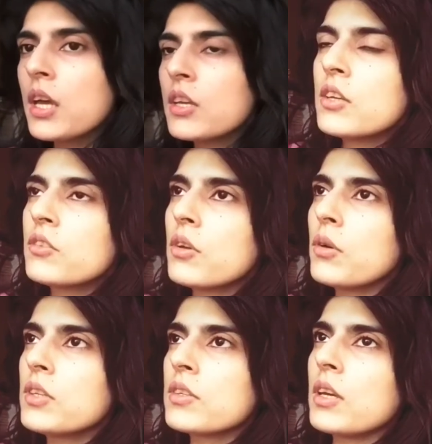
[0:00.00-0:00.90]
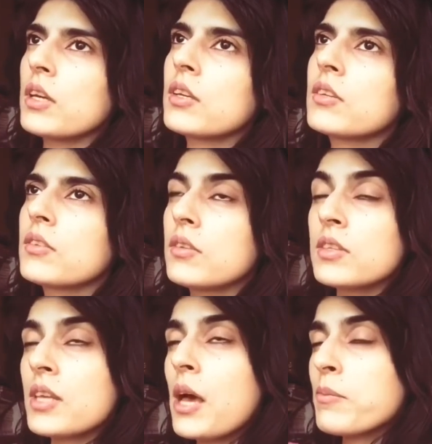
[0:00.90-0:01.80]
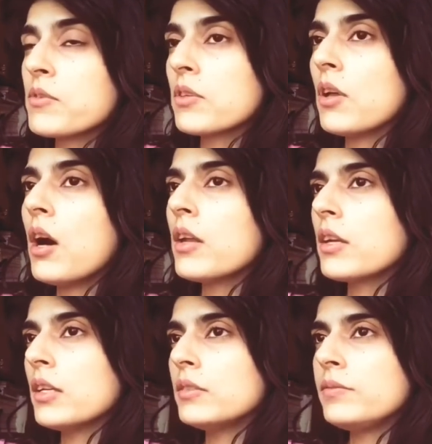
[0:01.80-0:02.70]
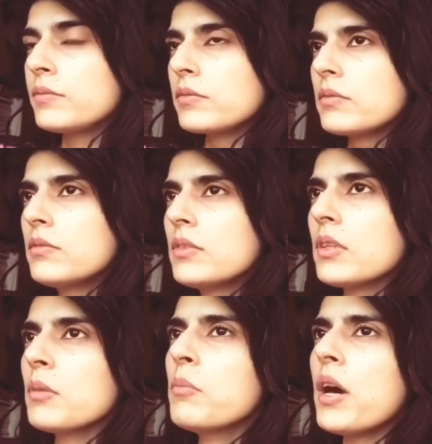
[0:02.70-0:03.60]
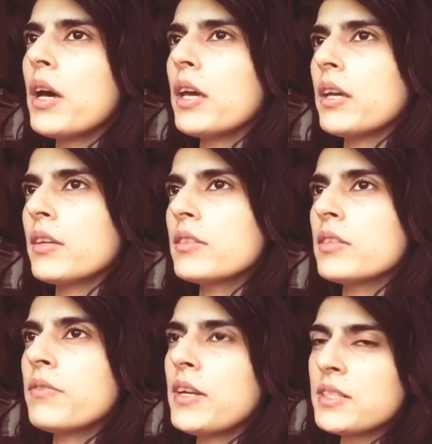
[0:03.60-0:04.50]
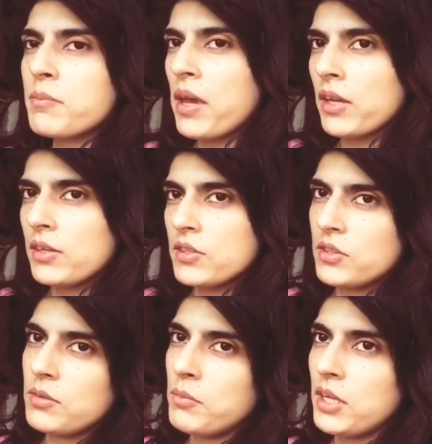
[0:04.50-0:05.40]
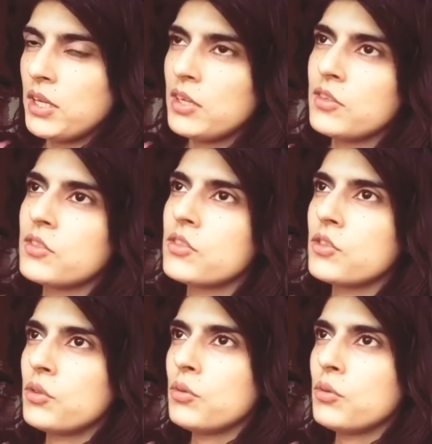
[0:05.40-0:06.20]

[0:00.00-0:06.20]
So it's like, so this happens a lot, and my defense mechanism is to,